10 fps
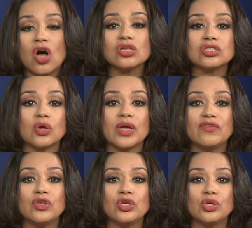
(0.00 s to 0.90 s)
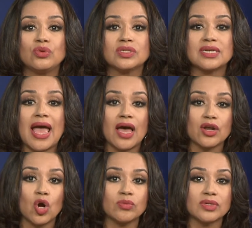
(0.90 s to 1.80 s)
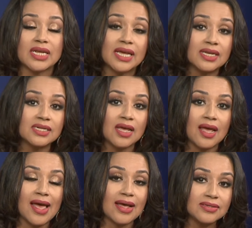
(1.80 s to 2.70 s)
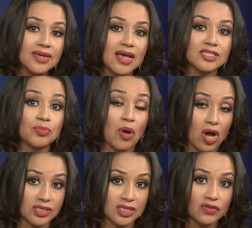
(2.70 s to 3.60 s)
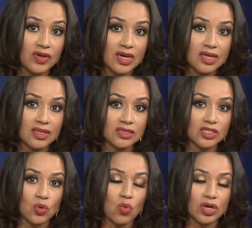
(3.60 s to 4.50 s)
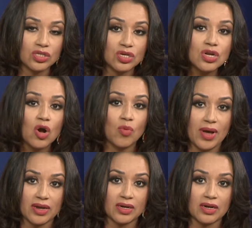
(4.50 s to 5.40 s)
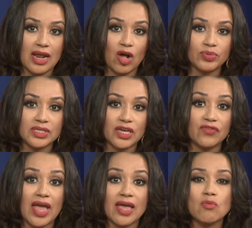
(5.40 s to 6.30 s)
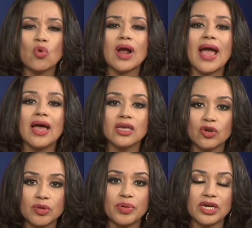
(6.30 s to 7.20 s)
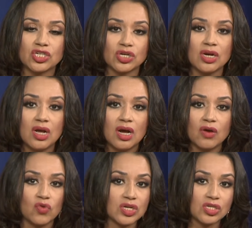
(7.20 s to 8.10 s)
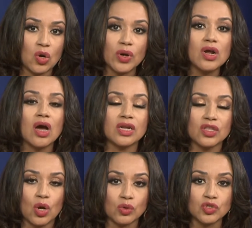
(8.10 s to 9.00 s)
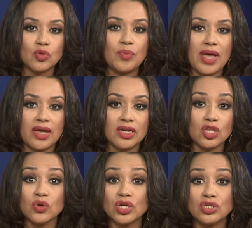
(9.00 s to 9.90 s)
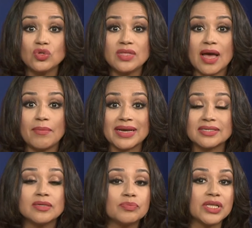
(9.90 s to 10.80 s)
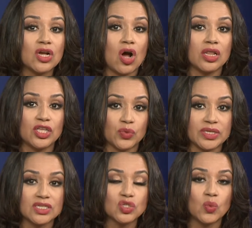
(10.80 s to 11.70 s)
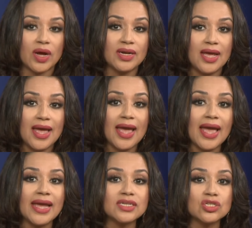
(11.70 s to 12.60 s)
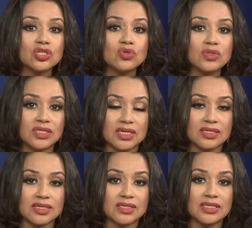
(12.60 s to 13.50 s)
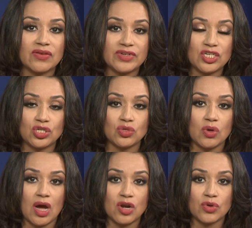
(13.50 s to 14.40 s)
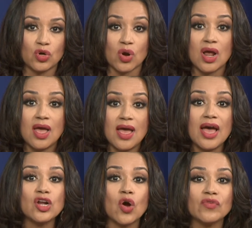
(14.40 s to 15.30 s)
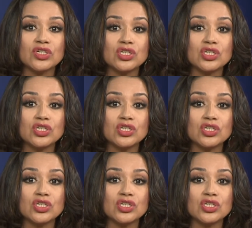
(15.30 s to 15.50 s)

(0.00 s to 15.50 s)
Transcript: Also, if you use an at-home kit and test positive, they still want to know about it. It helps give a more accurate picture of what is going on in the coastal bend, and you can do that by simply calling 361-826-7200 or head over